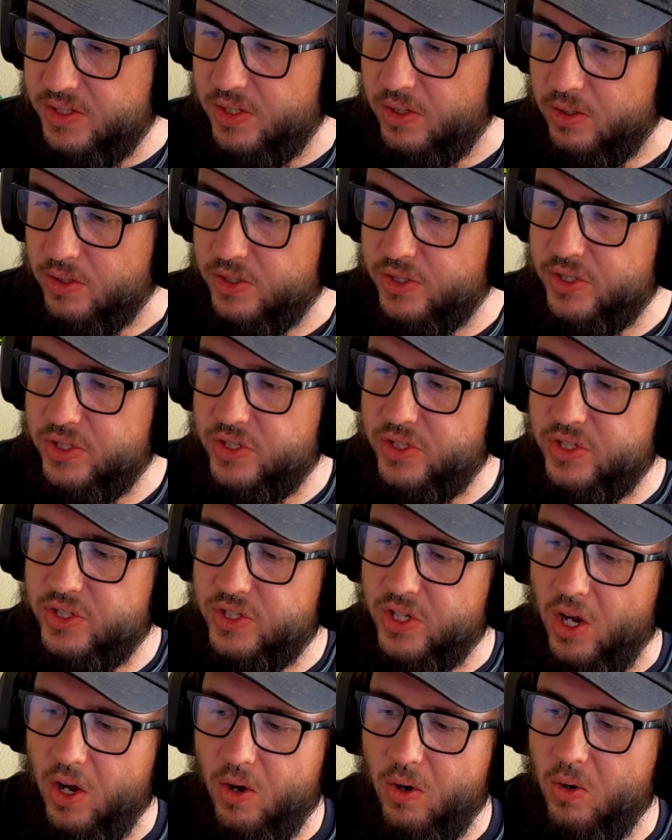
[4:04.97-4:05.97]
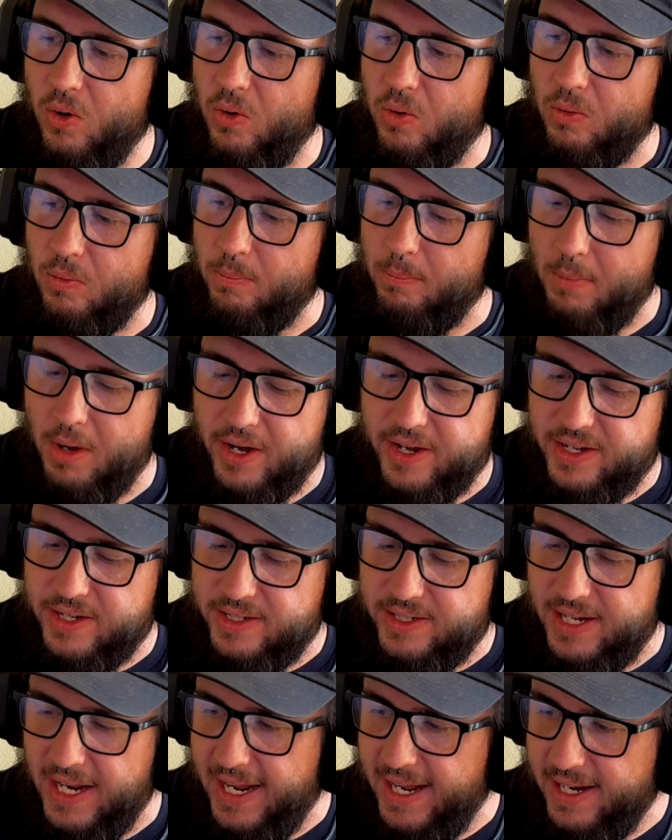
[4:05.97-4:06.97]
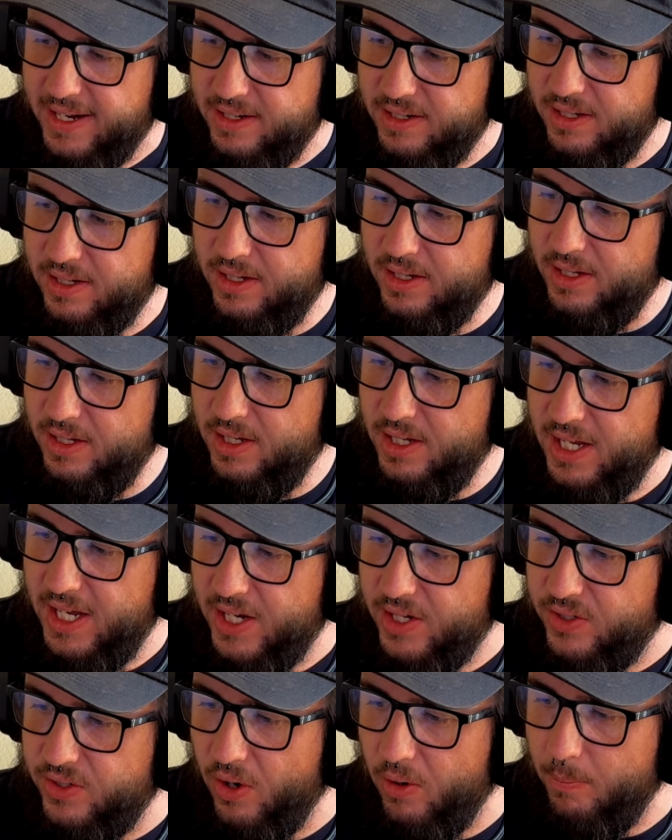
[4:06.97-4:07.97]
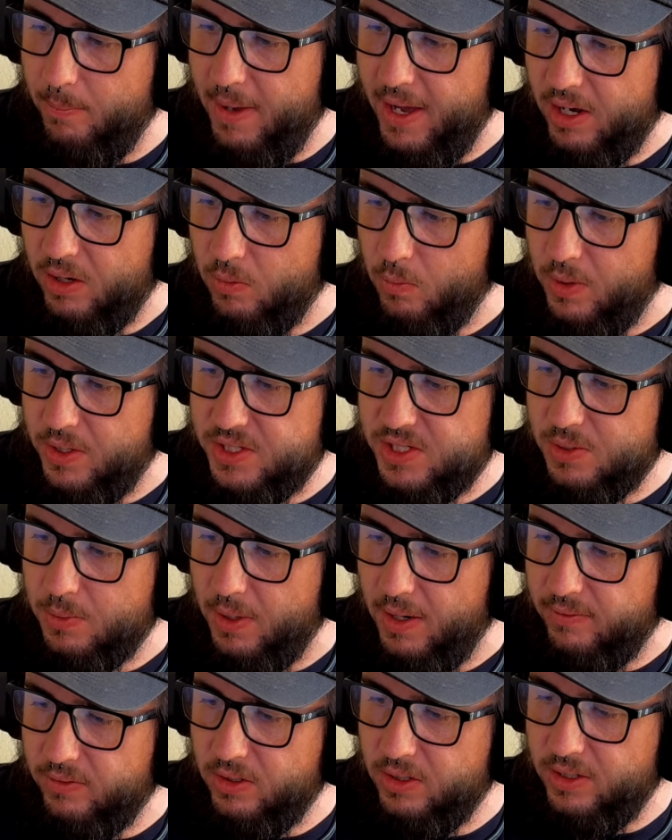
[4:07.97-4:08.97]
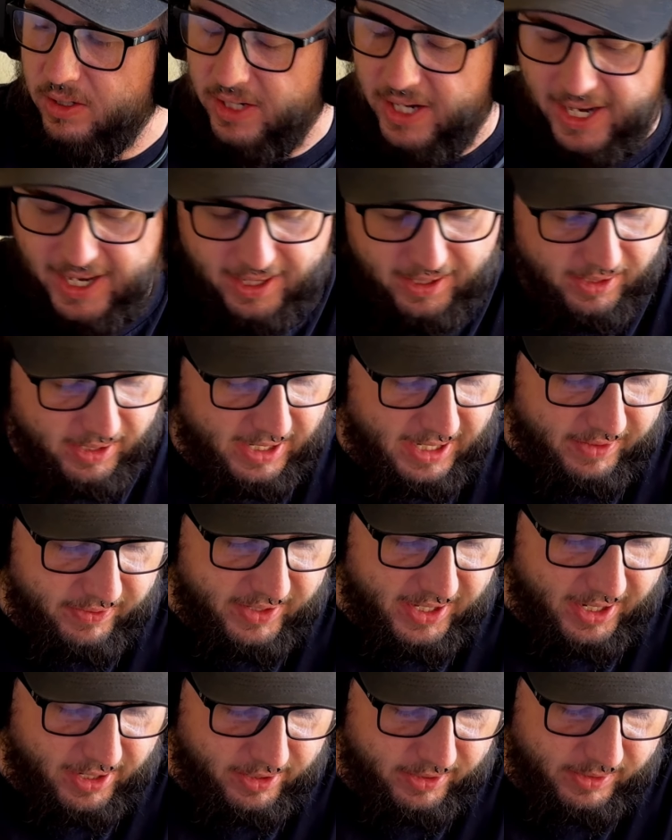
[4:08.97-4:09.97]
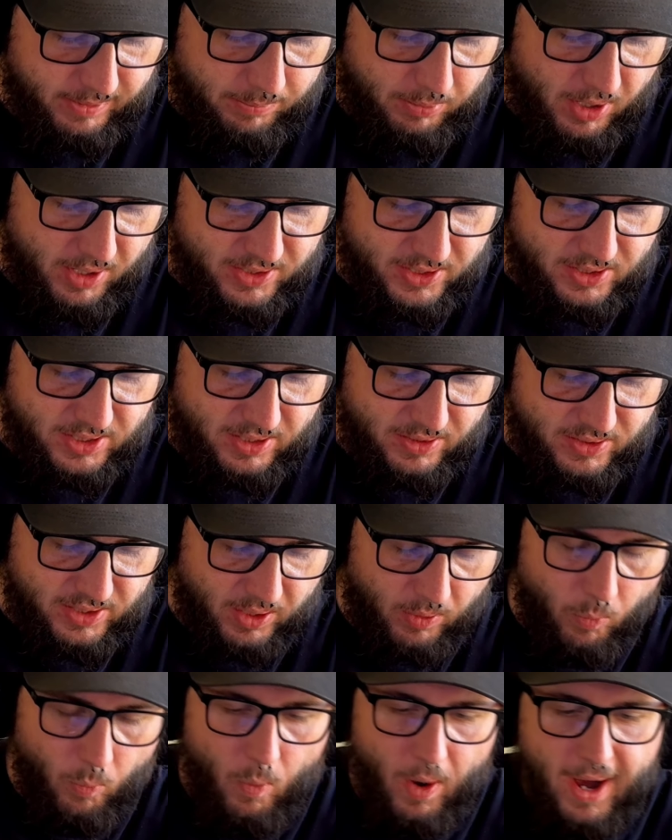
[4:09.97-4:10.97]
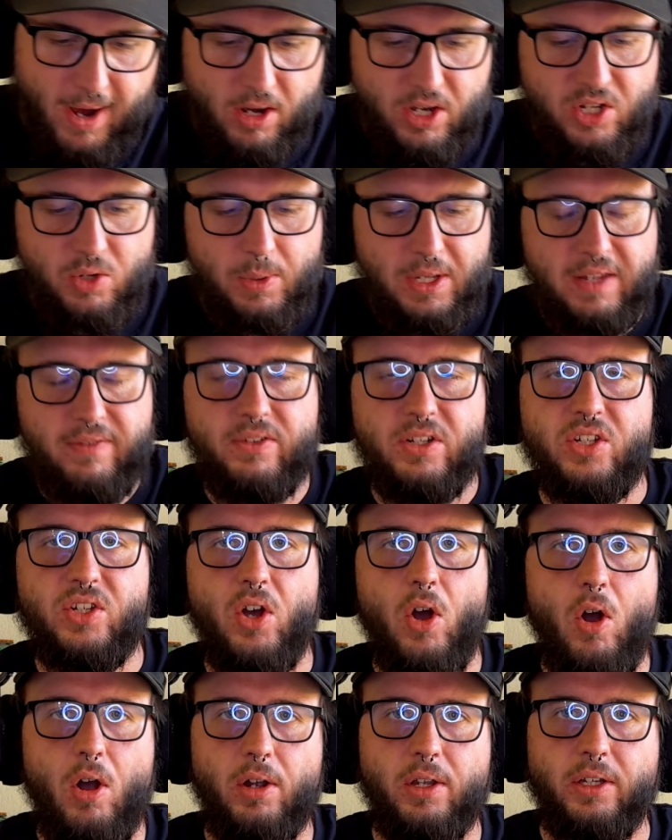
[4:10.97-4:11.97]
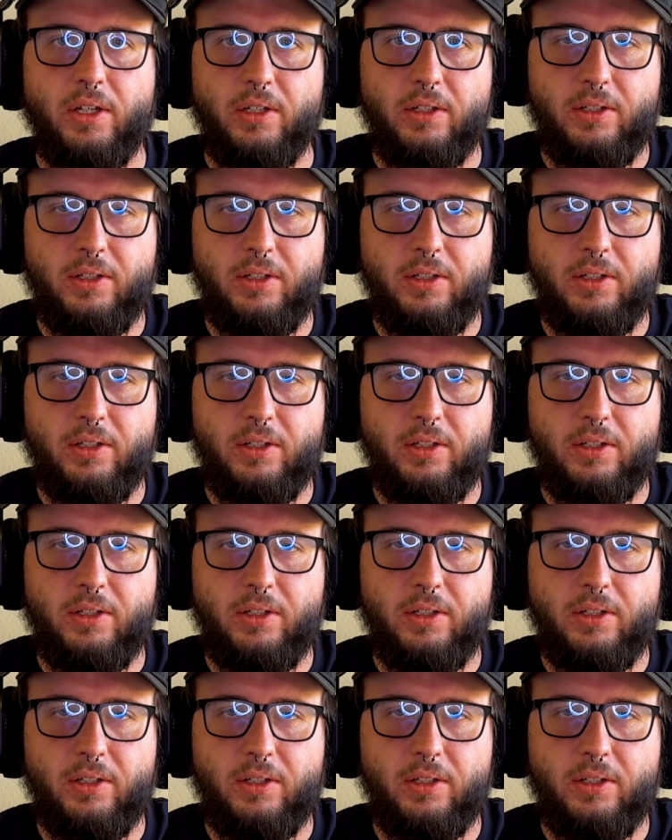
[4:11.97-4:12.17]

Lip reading: that are so mundane and don't matter whatsoever. And in the editing process, I was like, why are you even talking?